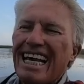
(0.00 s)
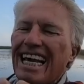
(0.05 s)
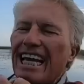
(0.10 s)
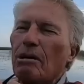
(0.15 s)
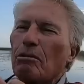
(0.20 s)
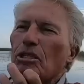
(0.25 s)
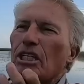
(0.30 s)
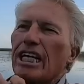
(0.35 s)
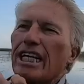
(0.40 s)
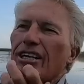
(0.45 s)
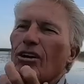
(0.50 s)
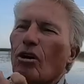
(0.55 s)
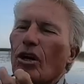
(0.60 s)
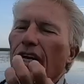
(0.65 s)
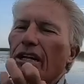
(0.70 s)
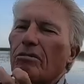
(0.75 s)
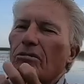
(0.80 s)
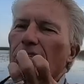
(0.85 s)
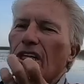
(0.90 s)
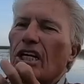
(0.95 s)
He was eating on
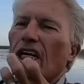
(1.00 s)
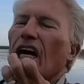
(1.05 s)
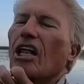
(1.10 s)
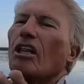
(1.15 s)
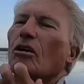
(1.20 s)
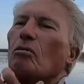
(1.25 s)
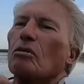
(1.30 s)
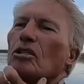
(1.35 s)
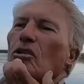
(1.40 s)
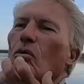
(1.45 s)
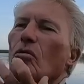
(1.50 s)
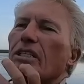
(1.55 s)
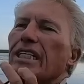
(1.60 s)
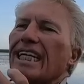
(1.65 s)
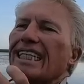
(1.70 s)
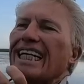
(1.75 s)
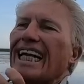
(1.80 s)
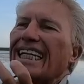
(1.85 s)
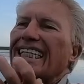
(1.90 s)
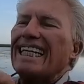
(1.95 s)
it, and the gullet was going
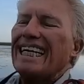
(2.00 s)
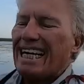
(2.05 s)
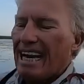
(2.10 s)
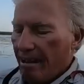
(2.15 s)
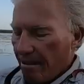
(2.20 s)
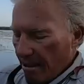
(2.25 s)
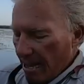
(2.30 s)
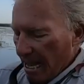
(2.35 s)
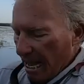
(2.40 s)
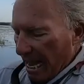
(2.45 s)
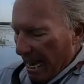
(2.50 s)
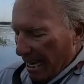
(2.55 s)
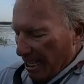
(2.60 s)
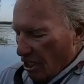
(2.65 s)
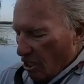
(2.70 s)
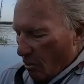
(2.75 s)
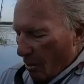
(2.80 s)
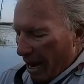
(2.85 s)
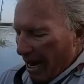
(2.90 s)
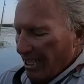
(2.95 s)
tap, tap, tap, tap. And
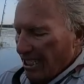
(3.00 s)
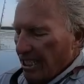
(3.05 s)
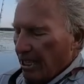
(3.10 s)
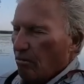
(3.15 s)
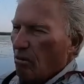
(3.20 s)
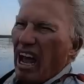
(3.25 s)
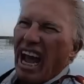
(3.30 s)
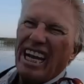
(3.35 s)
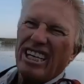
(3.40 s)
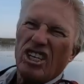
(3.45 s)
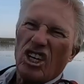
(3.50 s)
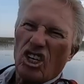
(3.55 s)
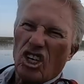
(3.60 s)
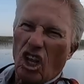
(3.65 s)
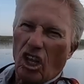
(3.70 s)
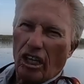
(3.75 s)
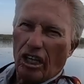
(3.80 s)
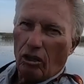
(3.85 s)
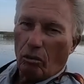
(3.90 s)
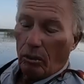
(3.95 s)
so I said, that's just
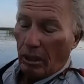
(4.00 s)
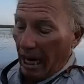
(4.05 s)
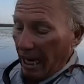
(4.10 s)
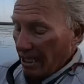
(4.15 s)
a little one.